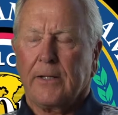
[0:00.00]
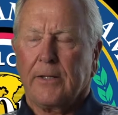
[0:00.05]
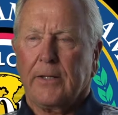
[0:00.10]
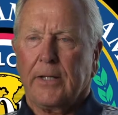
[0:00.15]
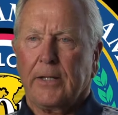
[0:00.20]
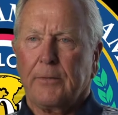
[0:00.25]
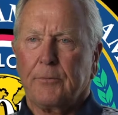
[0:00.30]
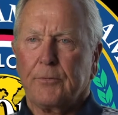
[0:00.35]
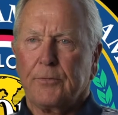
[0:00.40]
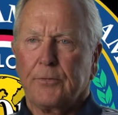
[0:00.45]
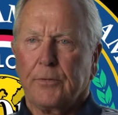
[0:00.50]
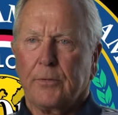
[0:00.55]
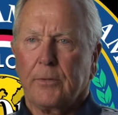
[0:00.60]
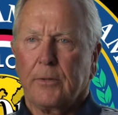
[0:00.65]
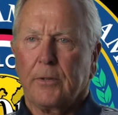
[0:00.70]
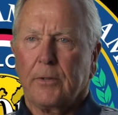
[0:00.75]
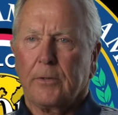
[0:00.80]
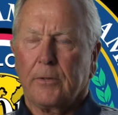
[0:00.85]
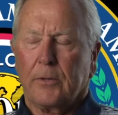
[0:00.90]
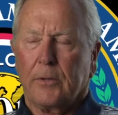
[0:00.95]
that was
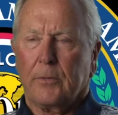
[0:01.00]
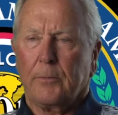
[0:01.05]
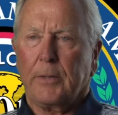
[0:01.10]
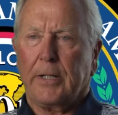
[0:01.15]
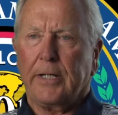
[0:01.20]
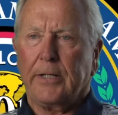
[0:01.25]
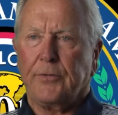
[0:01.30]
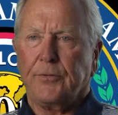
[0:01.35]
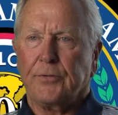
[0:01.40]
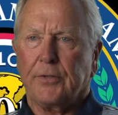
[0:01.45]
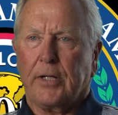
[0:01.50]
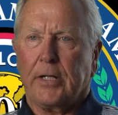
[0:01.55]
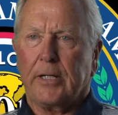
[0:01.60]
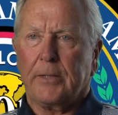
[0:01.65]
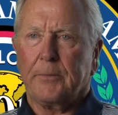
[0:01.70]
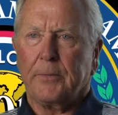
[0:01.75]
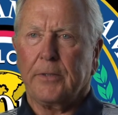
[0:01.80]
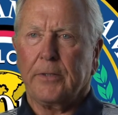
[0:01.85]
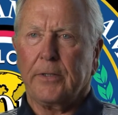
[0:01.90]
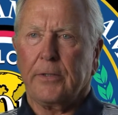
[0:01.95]
the main
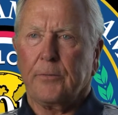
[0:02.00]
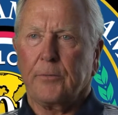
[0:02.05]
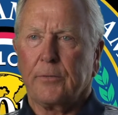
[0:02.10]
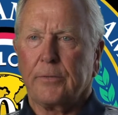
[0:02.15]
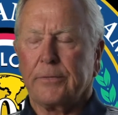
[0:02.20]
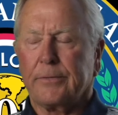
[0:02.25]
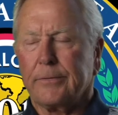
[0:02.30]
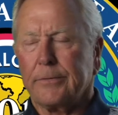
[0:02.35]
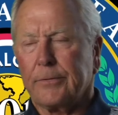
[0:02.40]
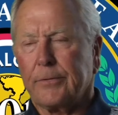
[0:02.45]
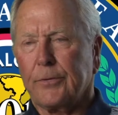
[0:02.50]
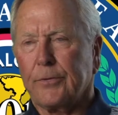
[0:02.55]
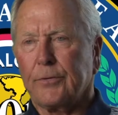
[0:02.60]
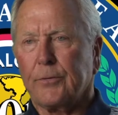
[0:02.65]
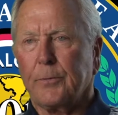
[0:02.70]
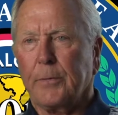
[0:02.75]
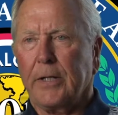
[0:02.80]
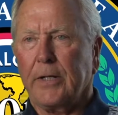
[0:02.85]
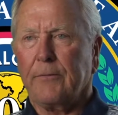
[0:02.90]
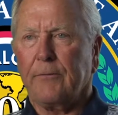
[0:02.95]
job. And then, of course,
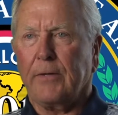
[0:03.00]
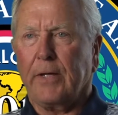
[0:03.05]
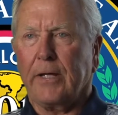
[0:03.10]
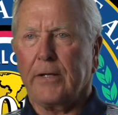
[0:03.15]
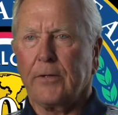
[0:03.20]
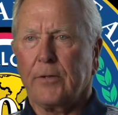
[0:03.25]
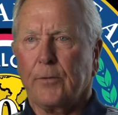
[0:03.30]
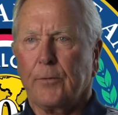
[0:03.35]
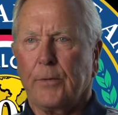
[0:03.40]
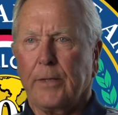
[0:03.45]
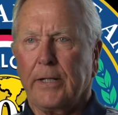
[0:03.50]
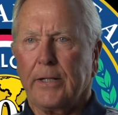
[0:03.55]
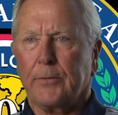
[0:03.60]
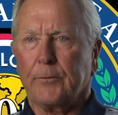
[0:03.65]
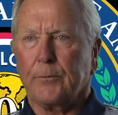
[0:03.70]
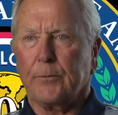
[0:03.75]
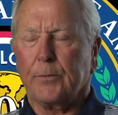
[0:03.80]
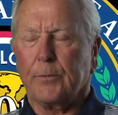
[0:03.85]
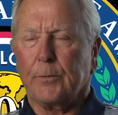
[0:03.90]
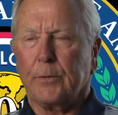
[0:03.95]
the medevac go
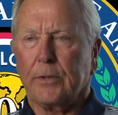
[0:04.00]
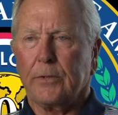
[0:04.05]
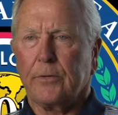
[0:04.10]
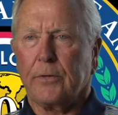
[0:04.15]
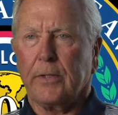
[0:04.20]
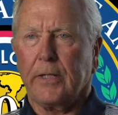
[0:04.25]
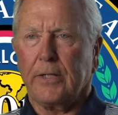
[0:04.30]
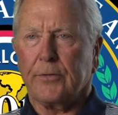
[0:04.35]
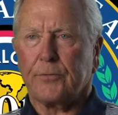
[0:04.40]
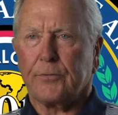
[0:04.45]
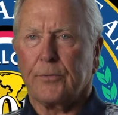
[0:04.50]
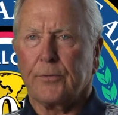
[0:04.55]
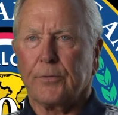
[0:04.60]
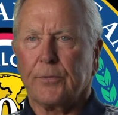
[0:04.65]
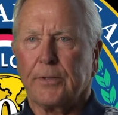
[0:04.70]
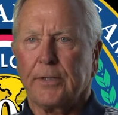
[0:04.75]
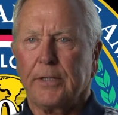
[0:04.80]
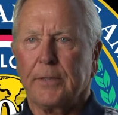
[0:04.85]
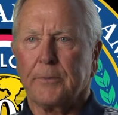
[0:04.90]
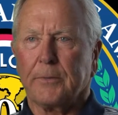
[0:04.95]
out. Well, we'd
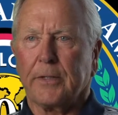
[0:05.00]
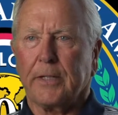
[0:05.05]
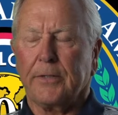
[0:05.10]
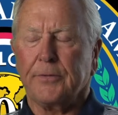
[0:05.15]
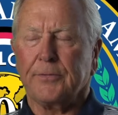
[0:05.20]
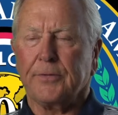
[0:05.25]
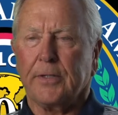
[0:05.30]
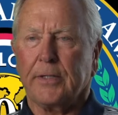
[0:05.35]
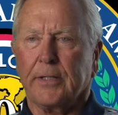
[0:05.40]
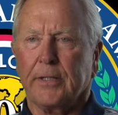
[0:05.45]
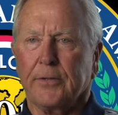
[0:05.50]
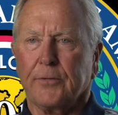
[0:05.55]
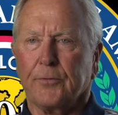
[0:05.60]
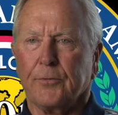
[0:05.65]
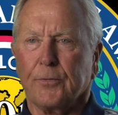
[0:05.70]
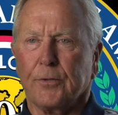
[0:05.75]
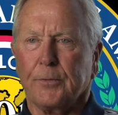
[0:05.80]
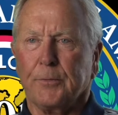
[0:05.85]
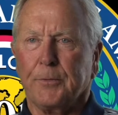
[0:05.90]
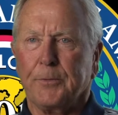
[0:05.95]
escort them in case they got in
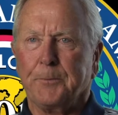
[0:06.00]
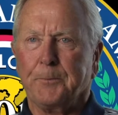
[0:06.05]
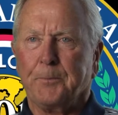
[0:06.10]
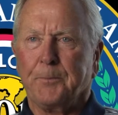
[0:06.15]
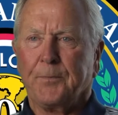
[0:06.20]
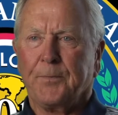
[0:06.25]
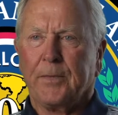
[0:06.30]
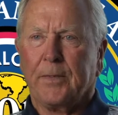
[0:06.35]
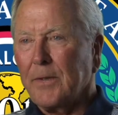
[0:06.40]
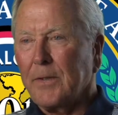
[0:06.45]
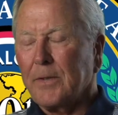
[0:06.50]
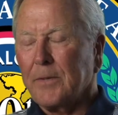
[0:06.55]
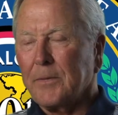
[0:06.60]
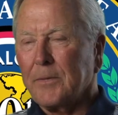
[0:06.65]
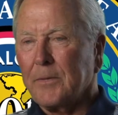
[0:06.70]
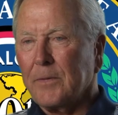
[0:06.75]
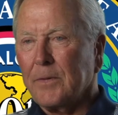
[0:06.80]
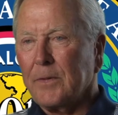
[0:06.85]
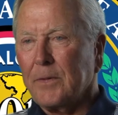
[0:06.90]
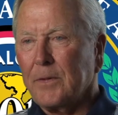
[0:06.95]
trouble.
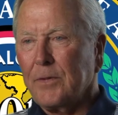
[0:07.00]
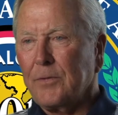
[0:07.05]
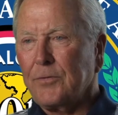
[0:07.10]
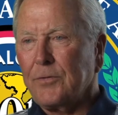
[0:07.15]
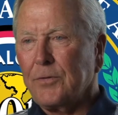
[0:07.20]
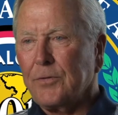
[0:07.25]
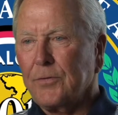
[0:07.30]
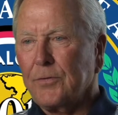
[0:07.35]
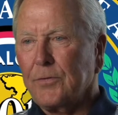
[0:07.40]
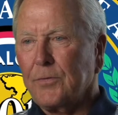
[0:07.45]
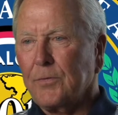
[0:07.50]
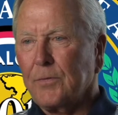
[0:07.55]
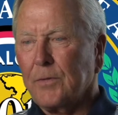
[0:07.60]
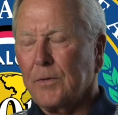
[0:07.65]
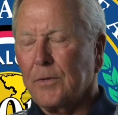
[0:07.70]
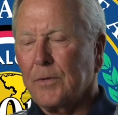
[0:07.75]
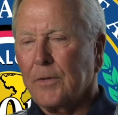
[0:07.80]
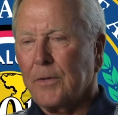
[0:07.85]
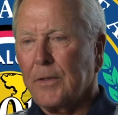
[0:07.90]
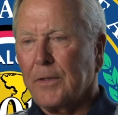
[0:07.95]
The hooches
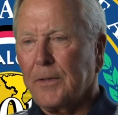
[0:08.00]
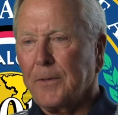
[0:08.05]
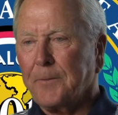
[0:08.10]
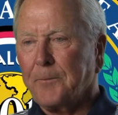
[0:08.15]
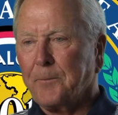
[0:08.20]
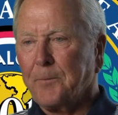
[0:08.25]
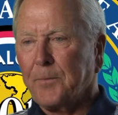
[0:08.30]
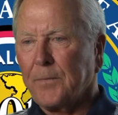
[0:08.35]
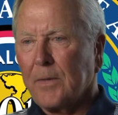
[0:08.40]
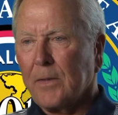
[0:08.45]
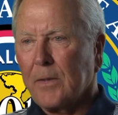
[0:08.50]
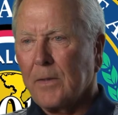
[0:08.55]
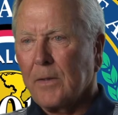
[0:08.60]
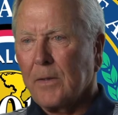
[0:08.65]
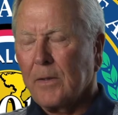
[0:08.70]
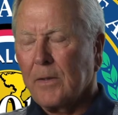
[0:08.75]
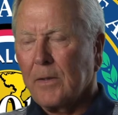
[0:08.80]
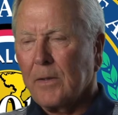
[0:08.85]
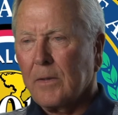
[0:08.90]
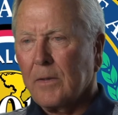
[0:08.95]
were I
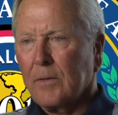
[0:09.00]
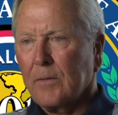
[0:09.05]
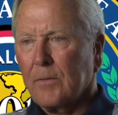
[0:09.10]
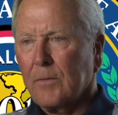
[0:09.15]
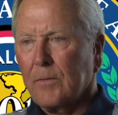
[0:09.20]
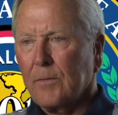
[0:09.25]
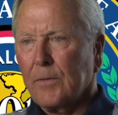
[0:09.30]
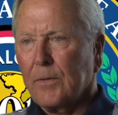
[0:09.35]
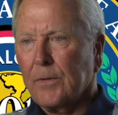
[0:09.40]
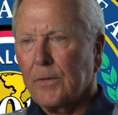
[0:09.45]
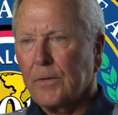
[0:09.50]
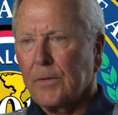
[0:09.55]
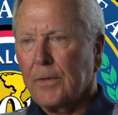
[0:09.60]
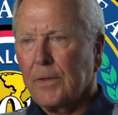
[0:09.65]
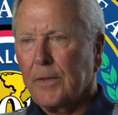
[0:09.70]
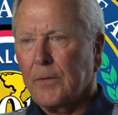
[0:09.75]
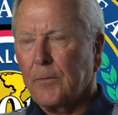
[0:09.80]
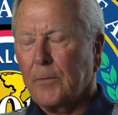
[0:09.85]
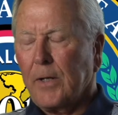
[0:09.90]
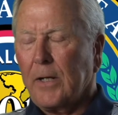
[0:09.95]

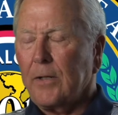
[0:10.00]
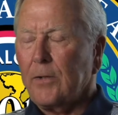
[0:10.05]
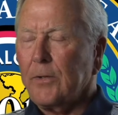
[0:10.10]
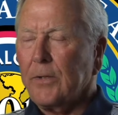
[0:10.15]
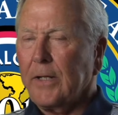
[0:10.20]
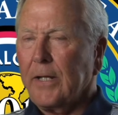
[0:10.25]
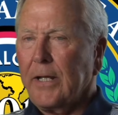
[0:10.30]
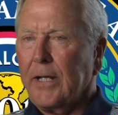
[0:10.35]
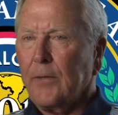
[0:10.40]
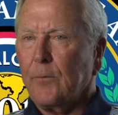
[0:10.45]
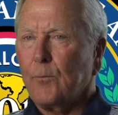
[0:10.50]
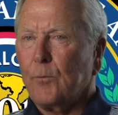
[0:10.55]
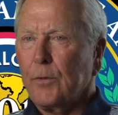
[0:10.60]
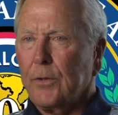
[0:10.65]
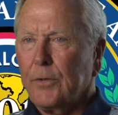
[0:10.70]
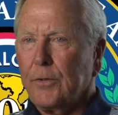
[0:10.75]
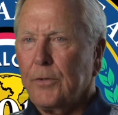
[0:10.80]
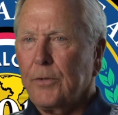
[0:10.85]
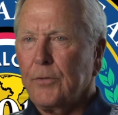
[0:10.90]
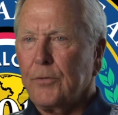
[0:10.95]
only had
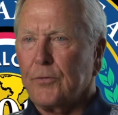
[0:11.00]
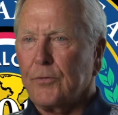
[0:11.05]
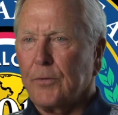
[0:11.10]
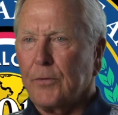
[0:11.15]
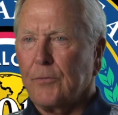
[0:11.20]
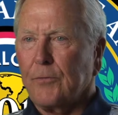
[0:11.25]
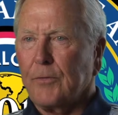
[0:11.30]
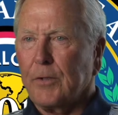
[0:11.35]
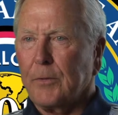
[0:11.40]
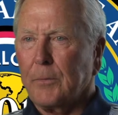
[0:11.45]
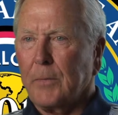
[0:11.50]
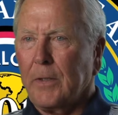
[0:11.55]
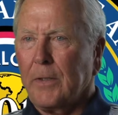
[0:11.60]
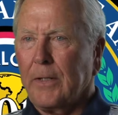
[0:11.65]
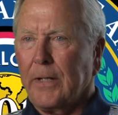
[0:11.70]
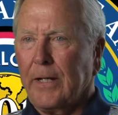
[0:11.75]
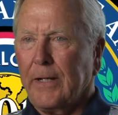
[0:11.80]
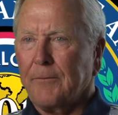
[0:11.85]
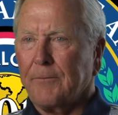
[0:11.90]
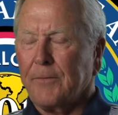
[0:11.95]
one hooch over in my
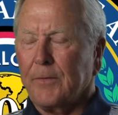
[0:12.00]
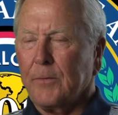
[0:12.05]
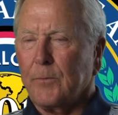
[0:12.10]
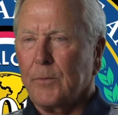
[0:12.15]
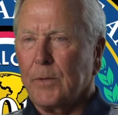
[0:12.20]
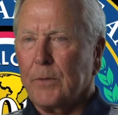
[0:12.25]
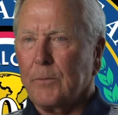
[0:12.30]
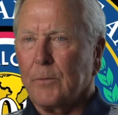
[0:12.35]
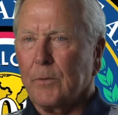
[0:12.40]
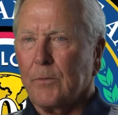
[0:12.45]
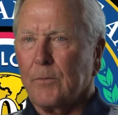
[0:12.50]
life, and we